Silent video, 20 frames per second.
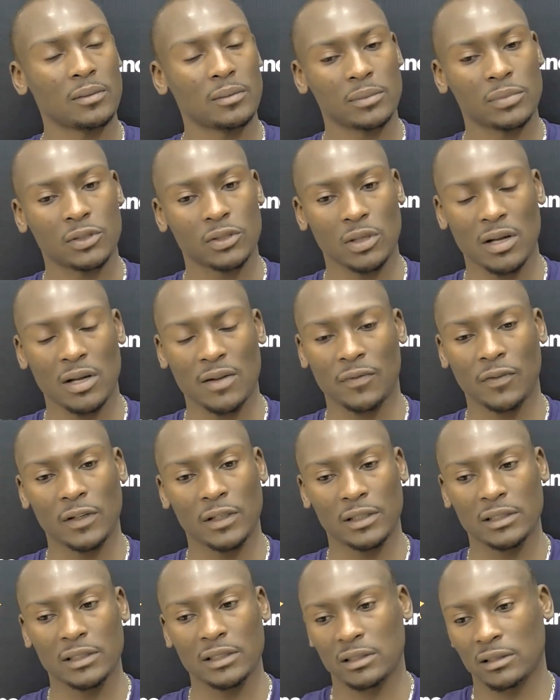So I
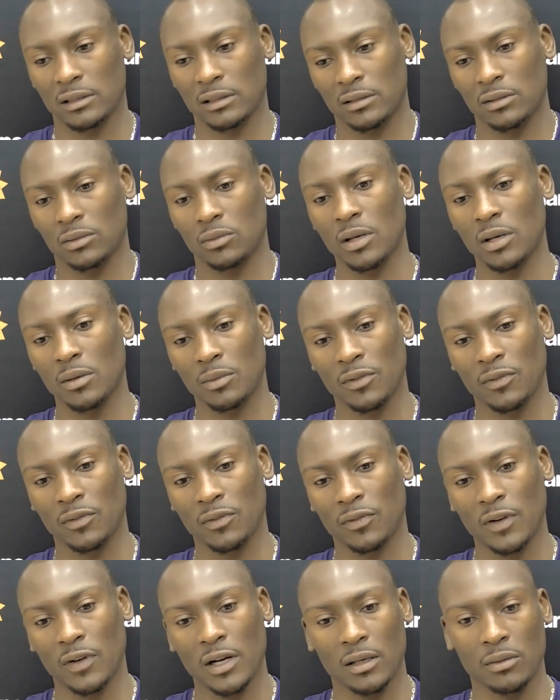think this is the way we
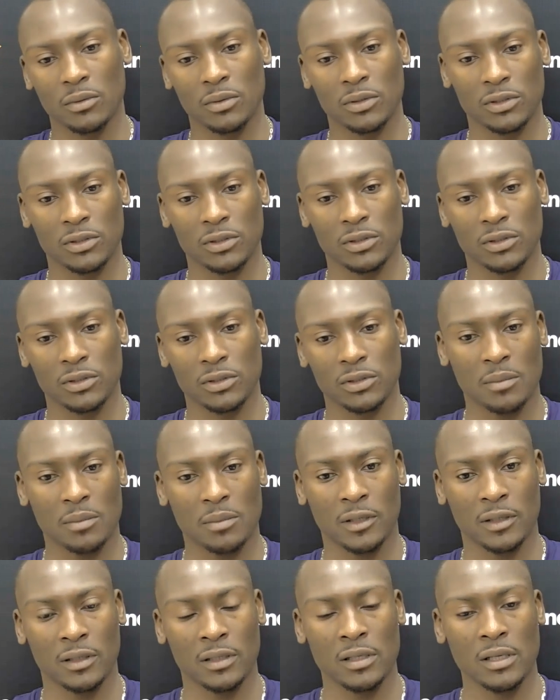find it was right.
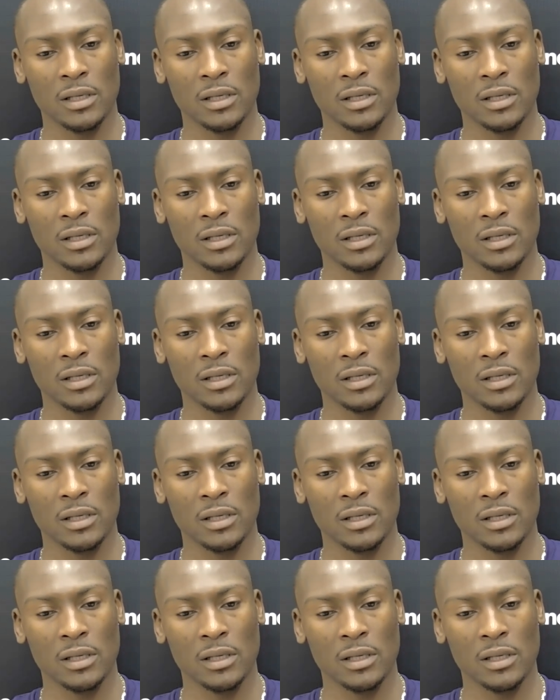But,